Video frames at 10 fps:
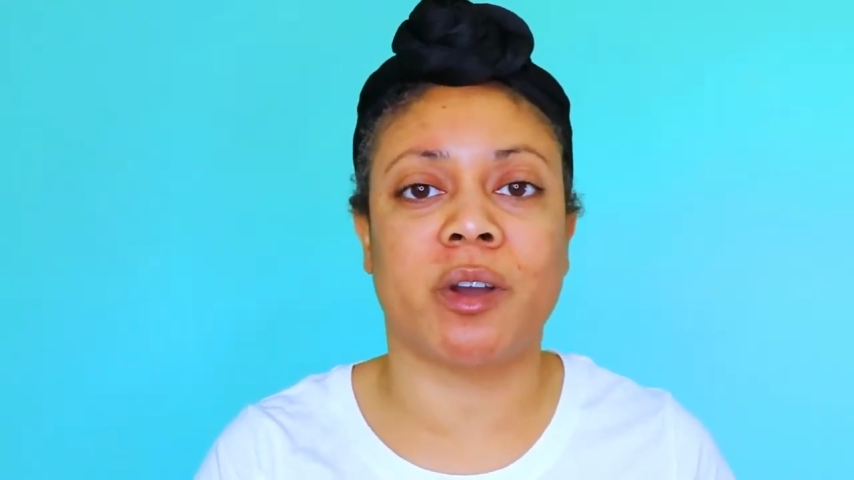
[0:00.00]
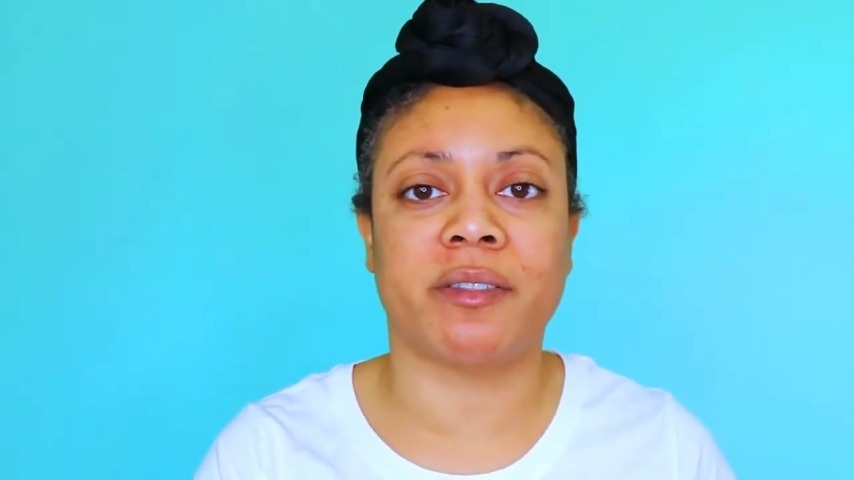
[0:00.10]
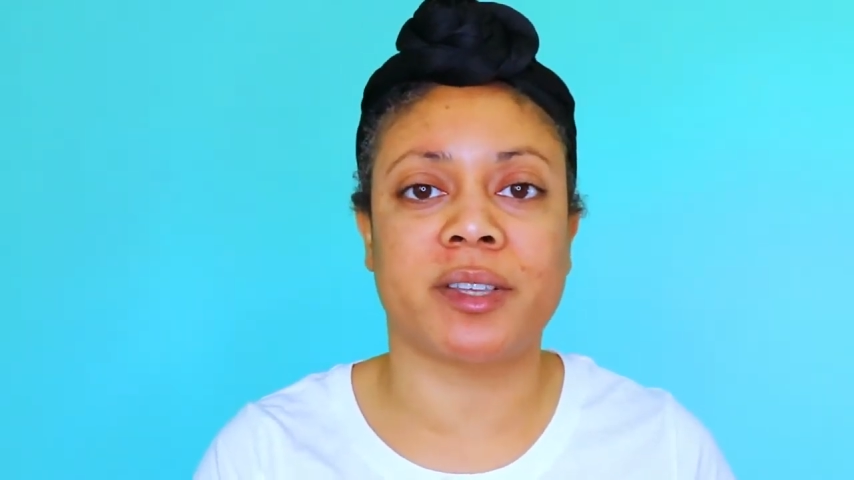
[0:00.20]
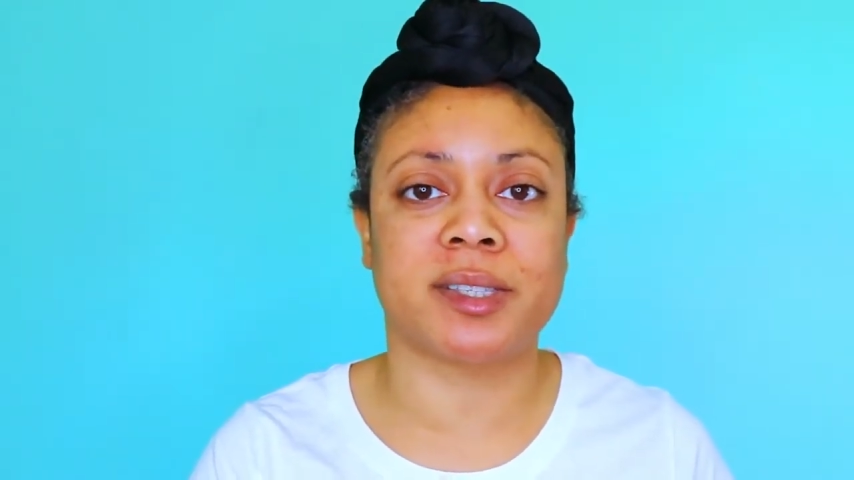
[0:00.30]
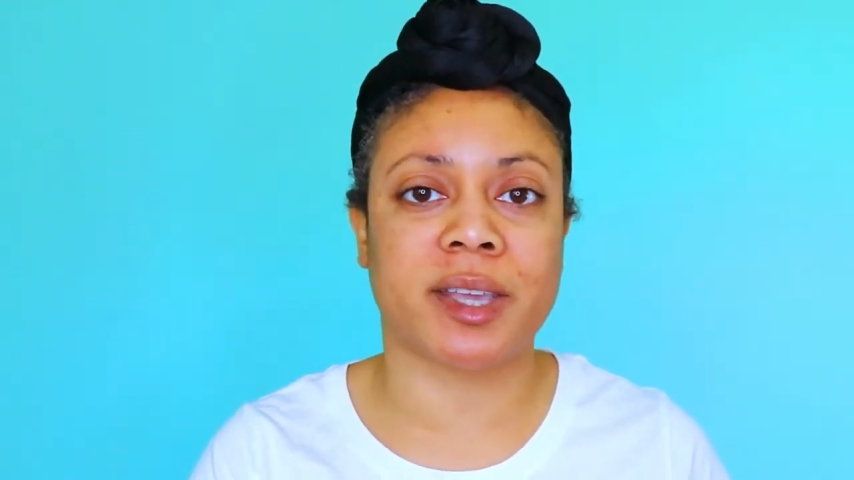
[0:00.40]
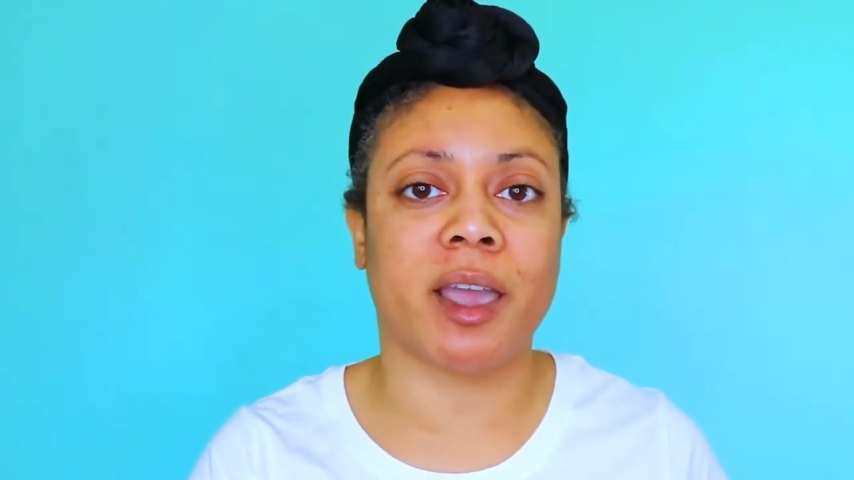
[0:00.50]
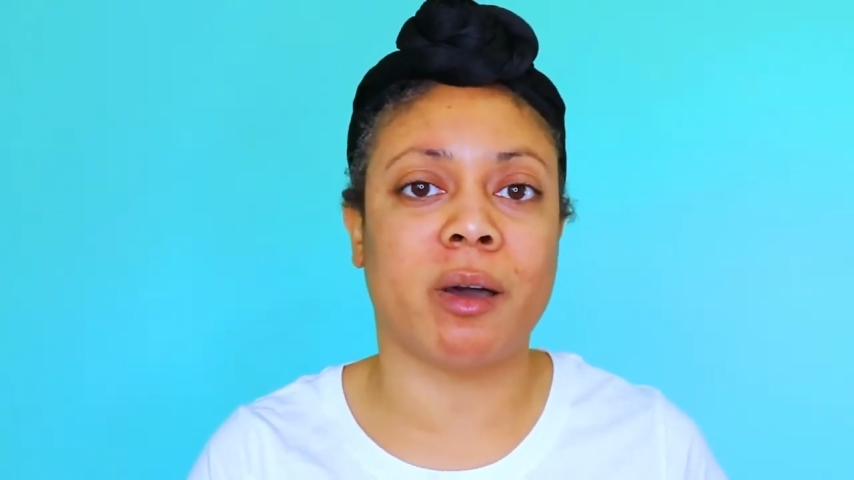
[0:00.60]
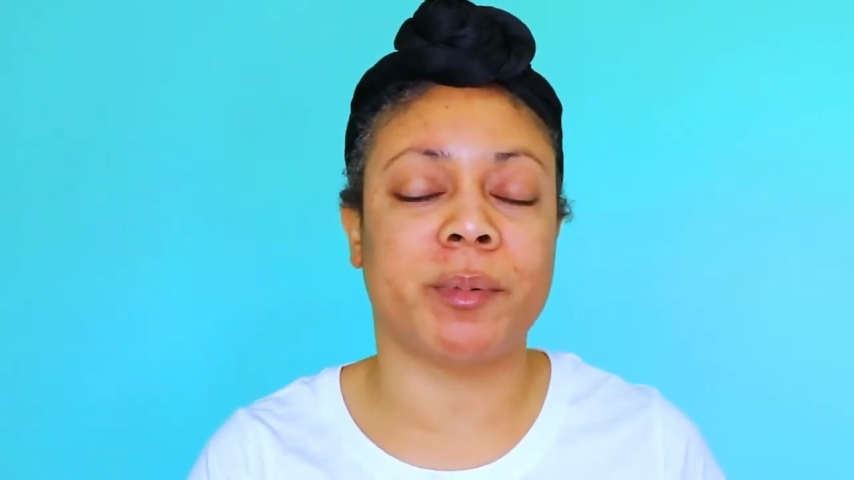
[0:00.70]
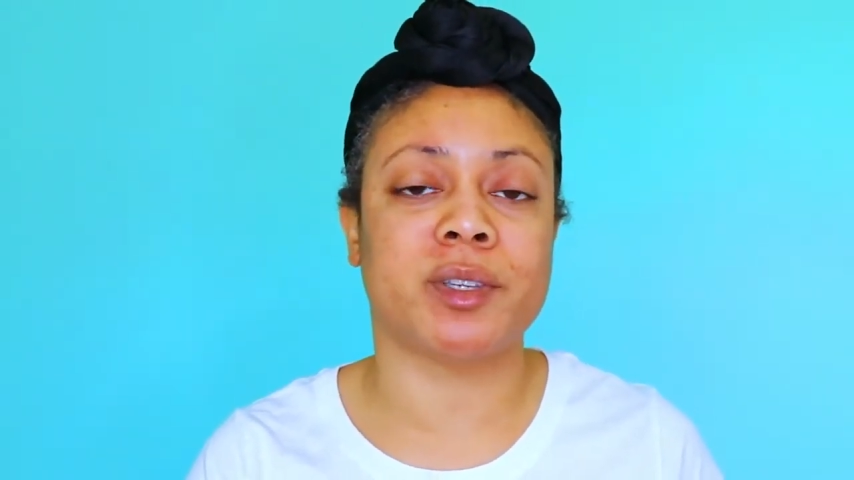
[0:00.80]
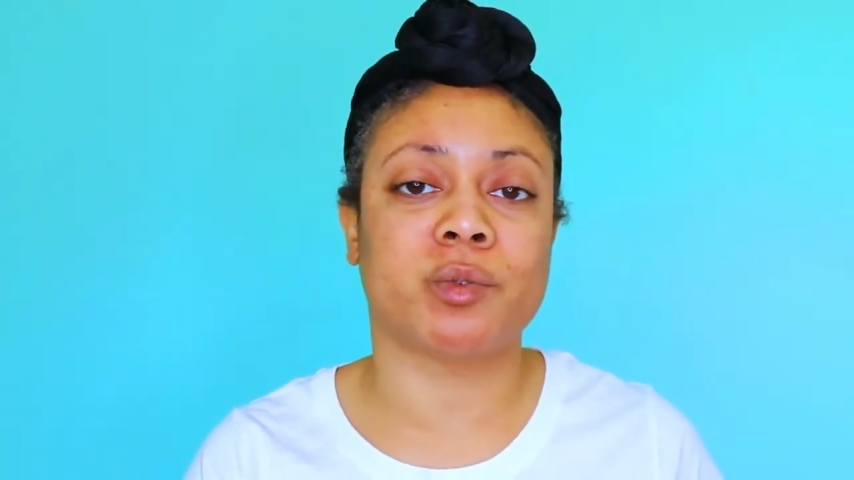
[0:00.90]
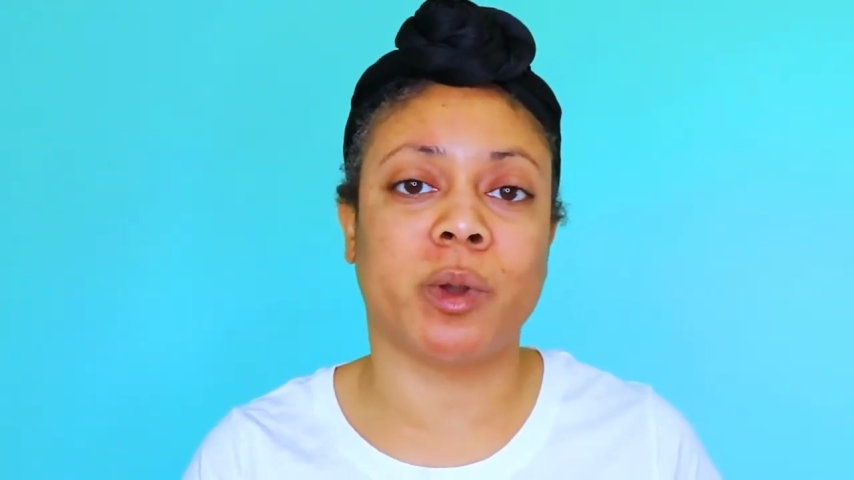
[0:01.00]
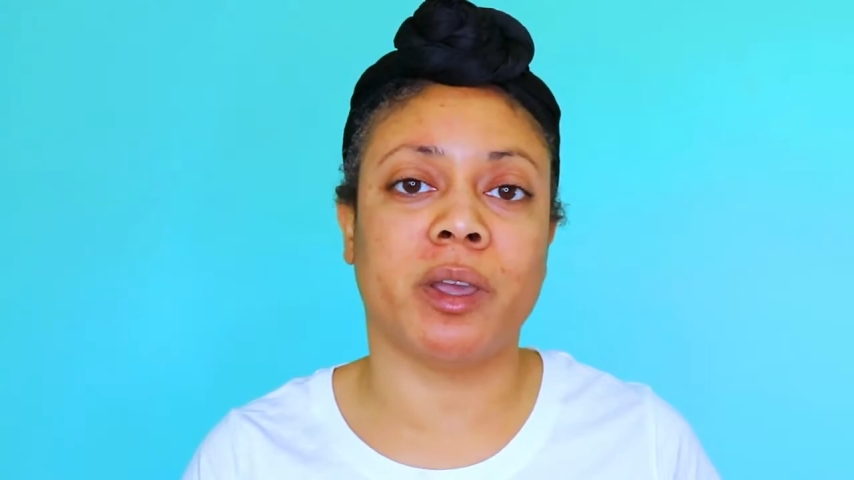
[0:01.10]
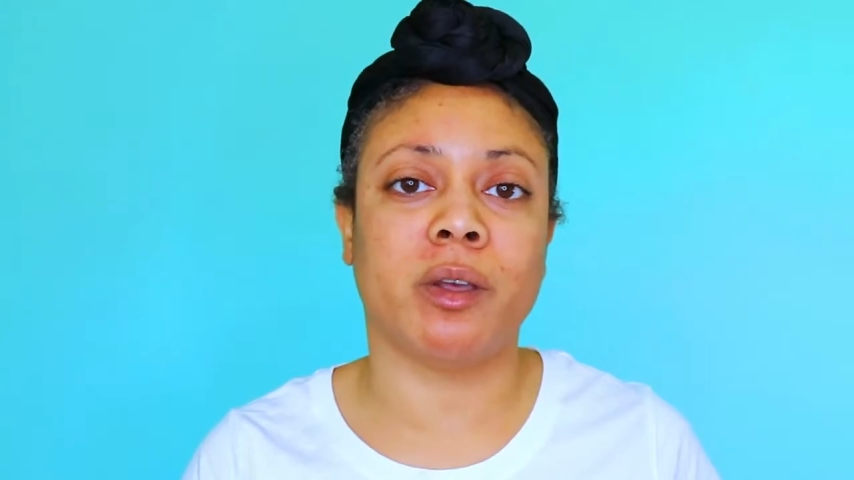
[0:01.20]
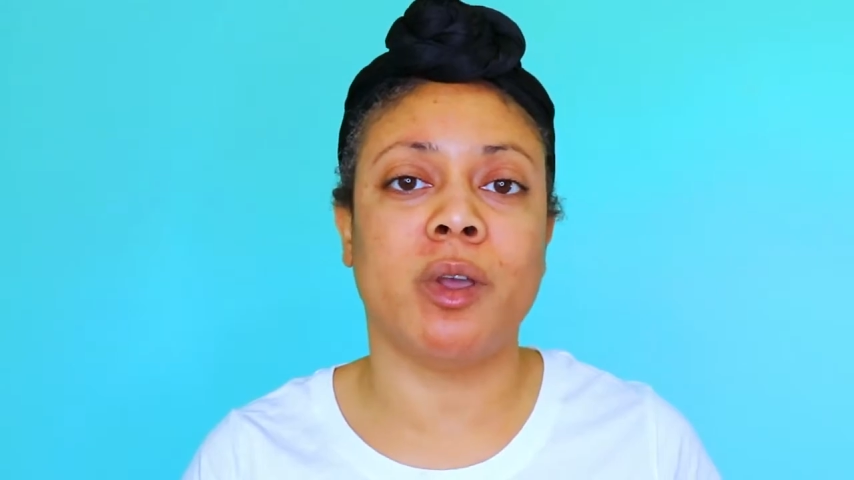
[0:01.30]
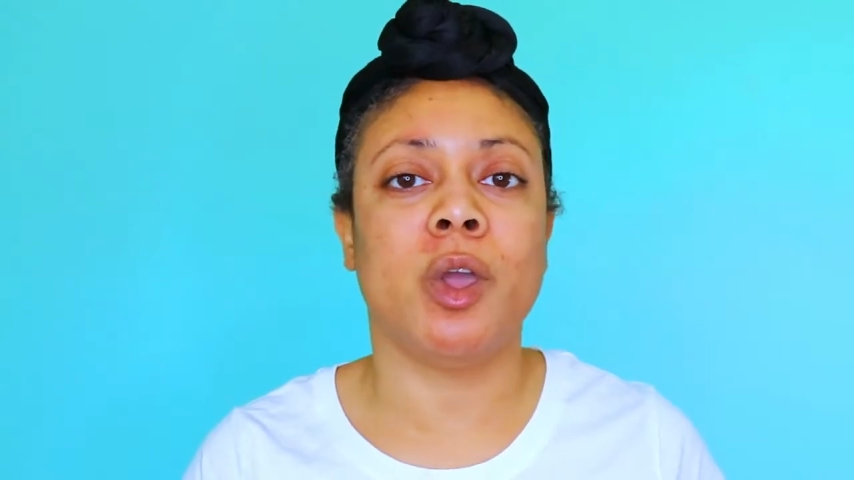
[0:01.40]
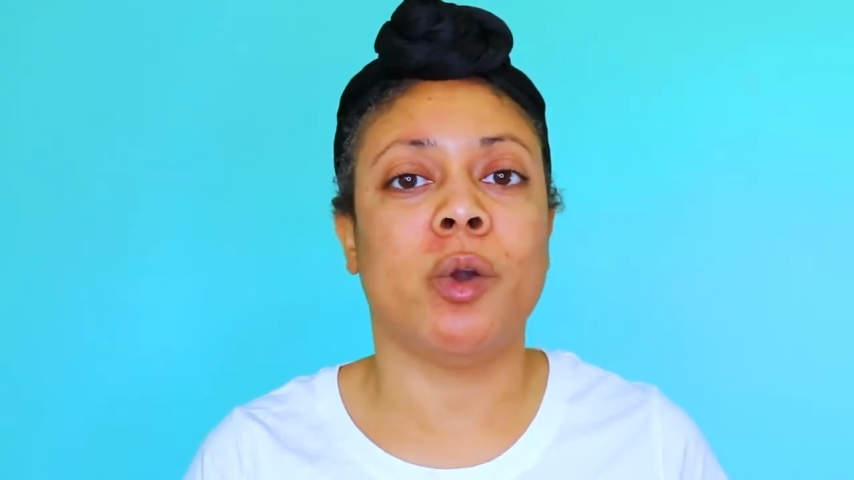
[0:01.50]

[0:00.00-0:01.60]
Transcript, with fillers: on the scalp as well,